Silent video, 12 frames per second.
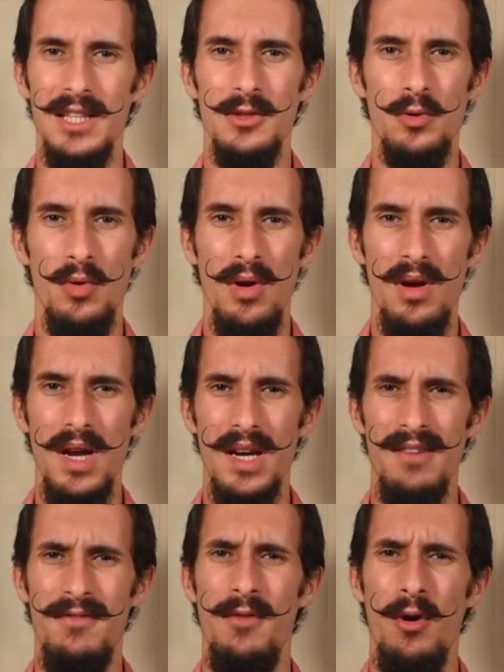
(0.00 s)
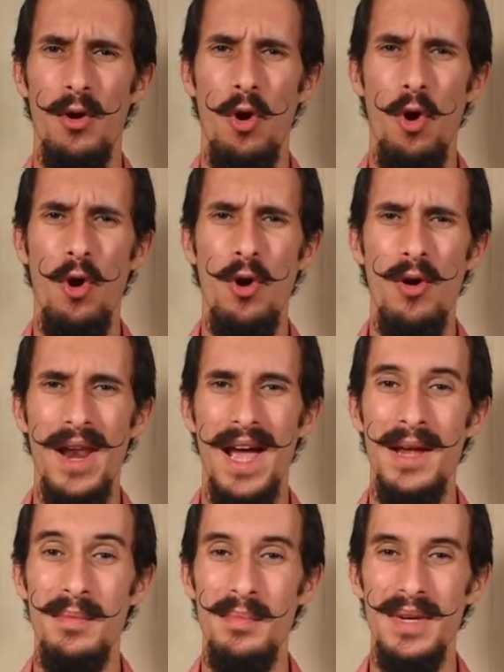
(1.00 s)
to learn for
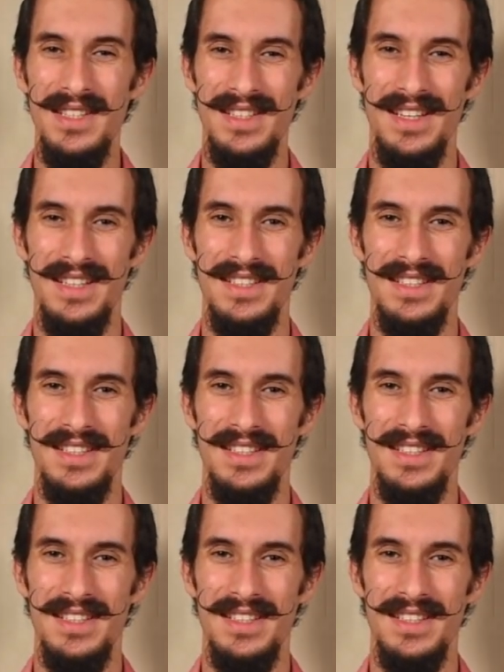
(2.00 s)
online business.